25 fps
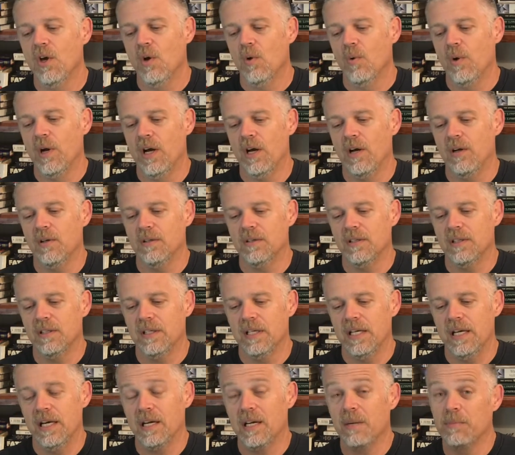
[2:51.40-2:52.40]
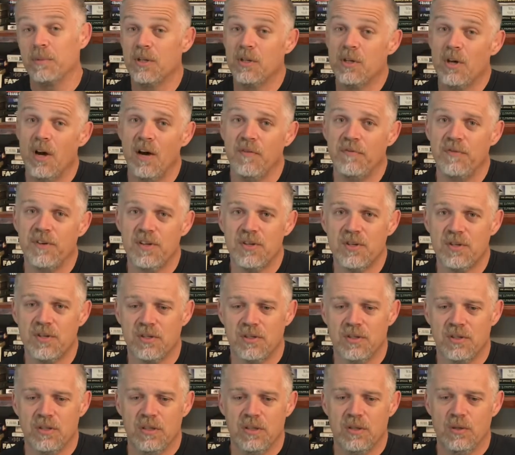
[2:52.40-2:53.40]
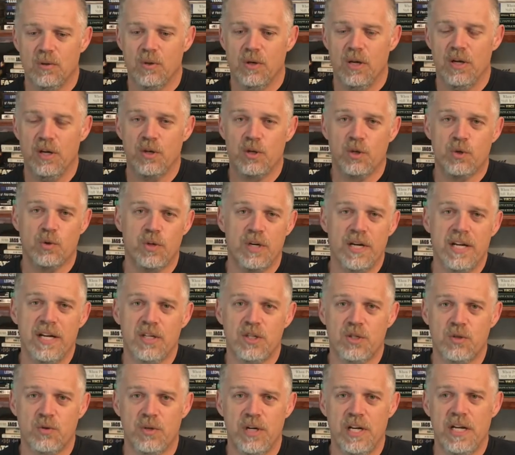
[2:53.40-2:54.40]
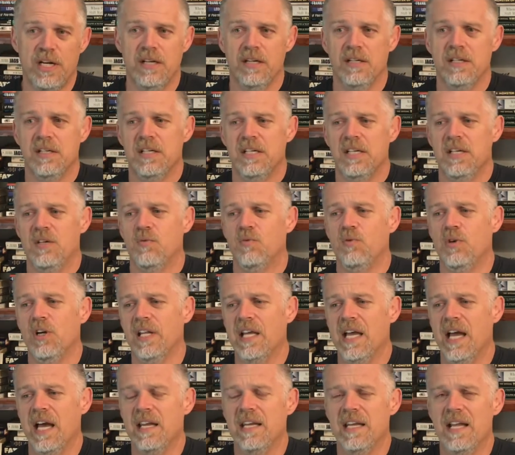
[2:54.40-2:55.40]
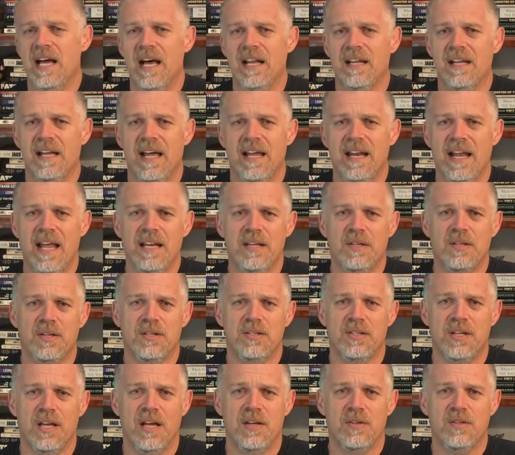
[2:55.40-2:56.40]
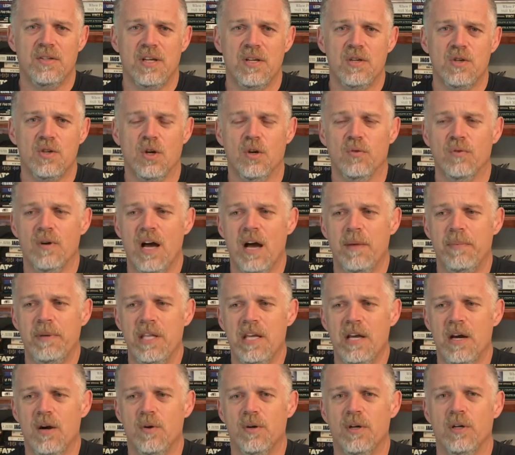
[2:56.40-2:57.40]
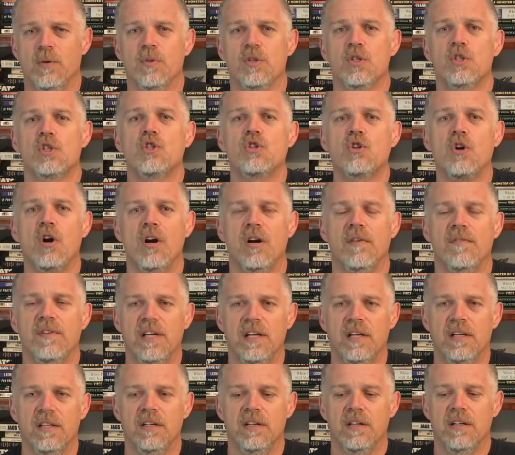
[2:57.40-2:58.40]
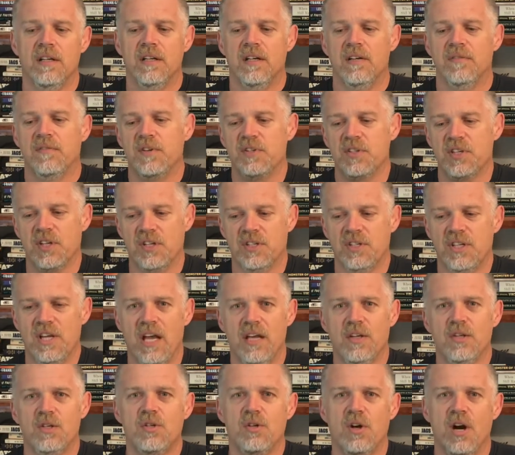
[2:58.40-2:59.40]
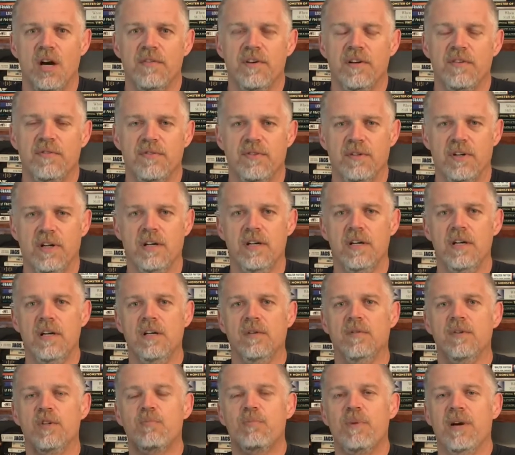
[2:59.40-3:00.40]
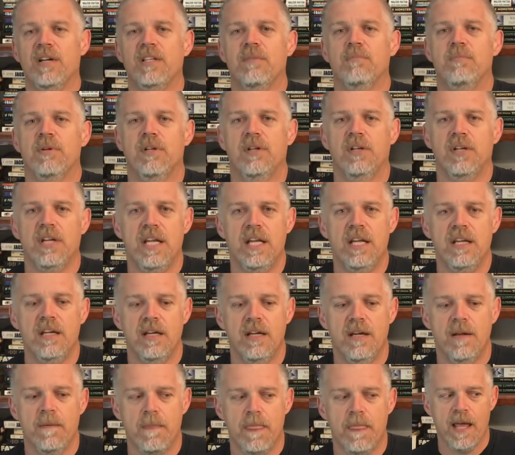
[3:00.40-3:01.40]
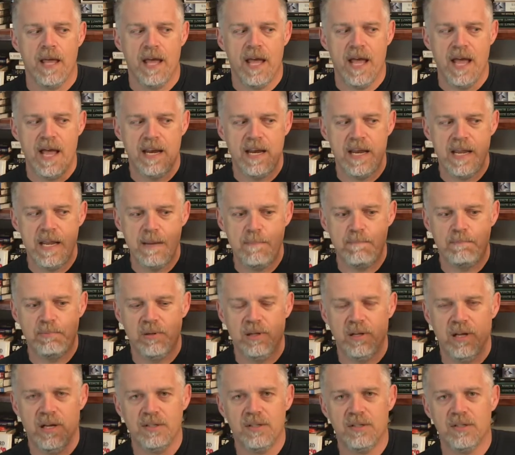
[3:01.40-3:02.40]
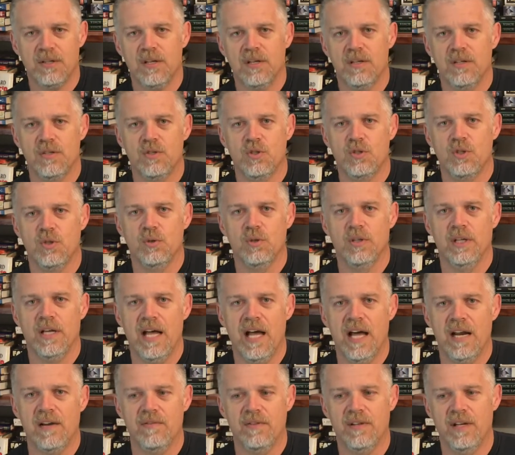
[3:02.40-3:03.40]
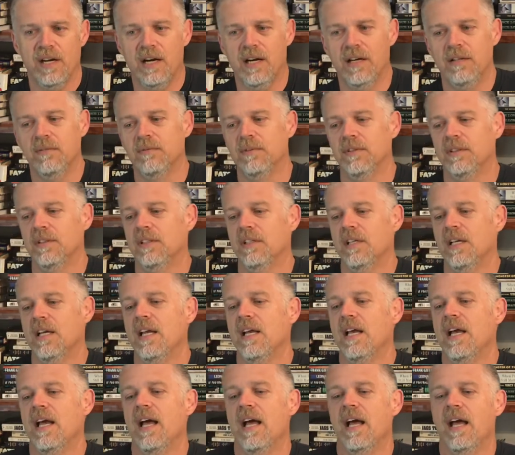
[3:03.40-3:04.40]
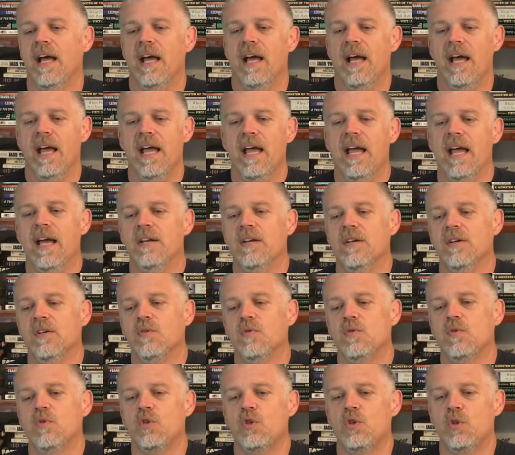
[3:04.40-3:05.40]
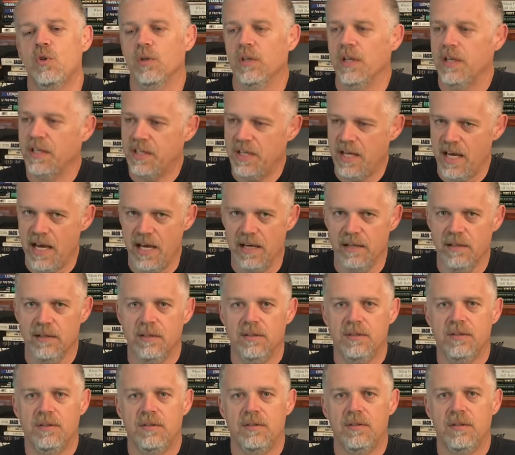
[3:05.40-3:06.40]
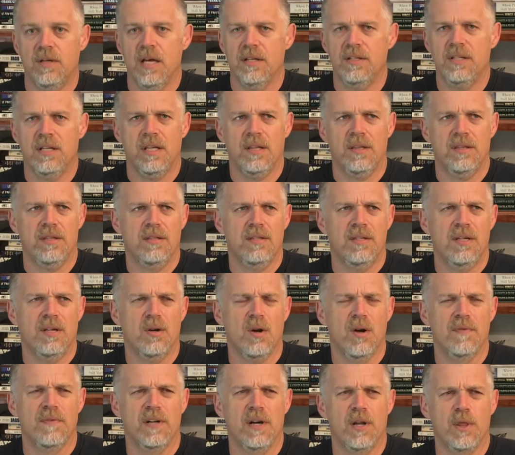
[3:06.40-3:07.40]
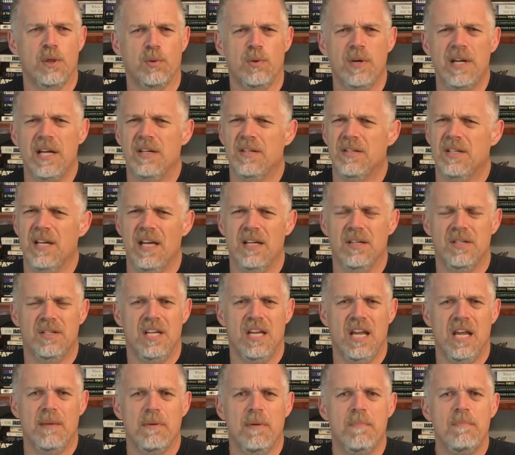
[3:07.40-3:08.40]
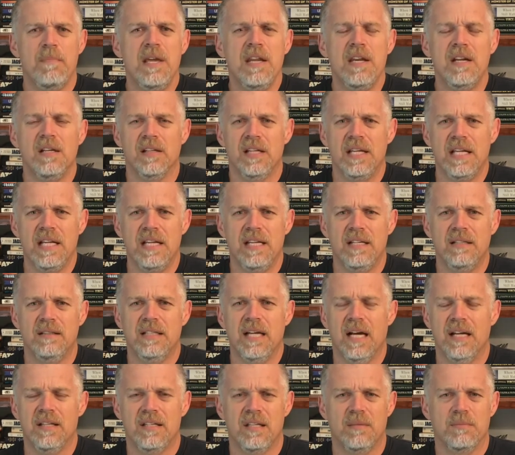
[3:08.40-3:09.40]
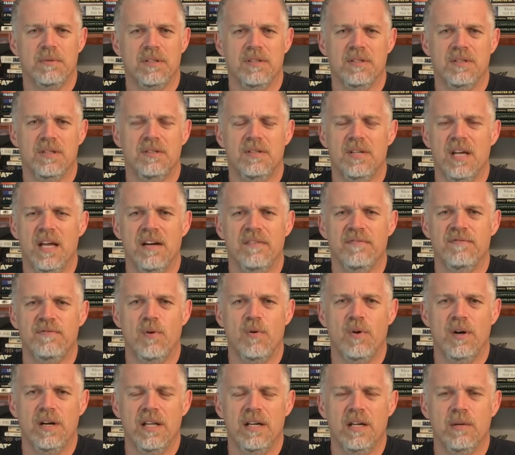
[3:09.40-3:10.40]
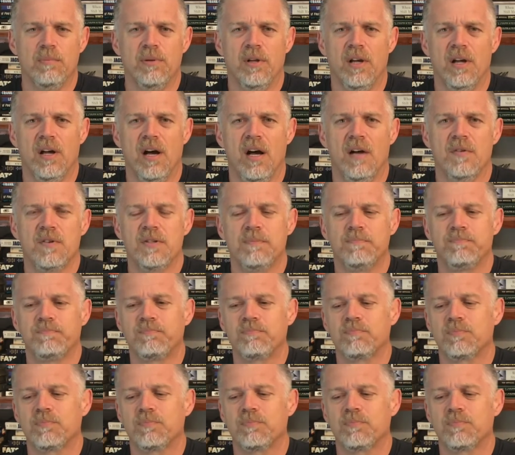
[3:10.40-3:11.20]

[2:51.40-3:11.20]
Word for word: Well, here come the Dolphins in their short history really had not had any success. And Joe Robbie, the owner, was starving for success, starving for respectability, and he plucked Shula out of there. And Shula again, I think it took over a three and ten team, immediately got them to, to ten and four and in the playoffs.